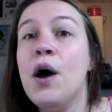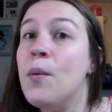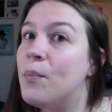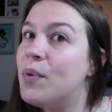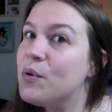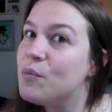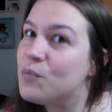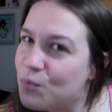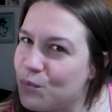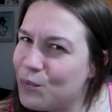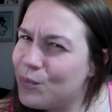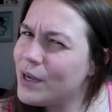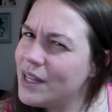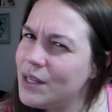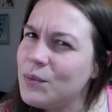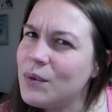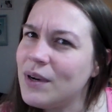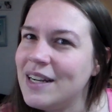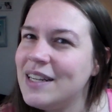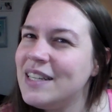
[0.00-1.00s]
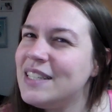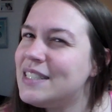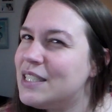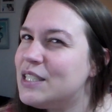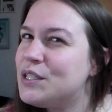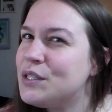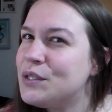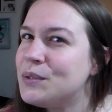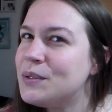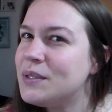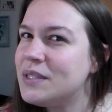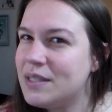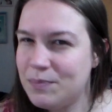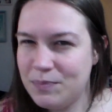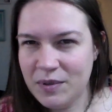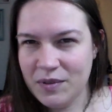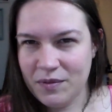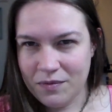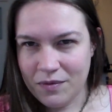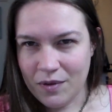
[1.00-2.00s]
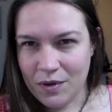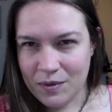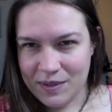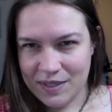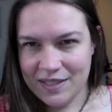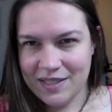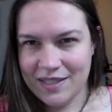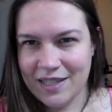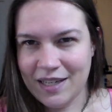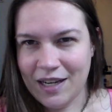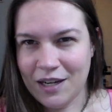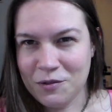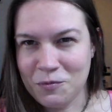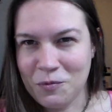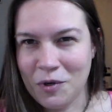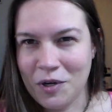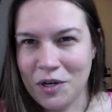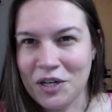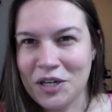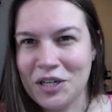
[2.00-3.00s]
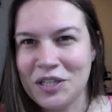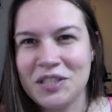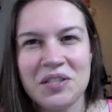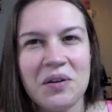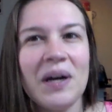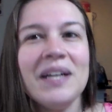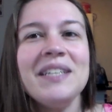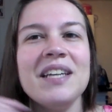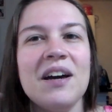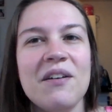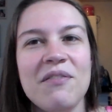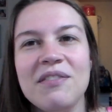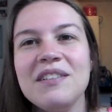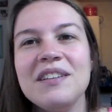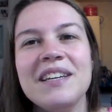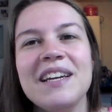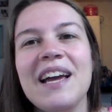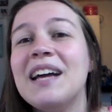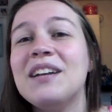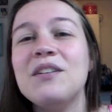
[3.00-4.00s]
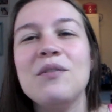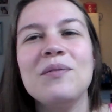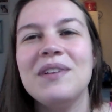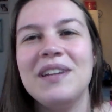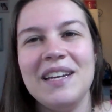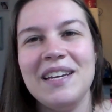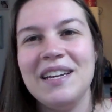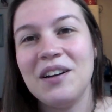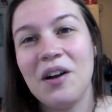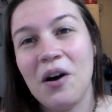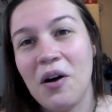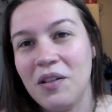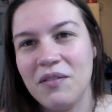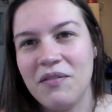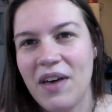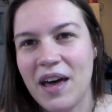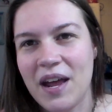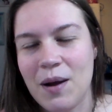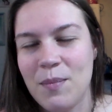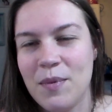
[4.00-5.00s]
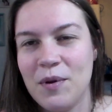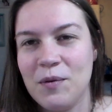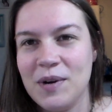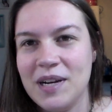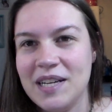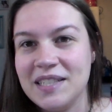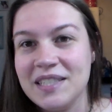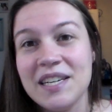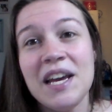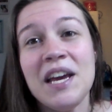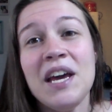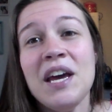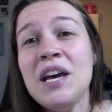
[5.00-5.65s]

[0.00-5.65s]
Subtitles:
But really what I need to do is be focusing on work. So I don't need all of that on my wrist.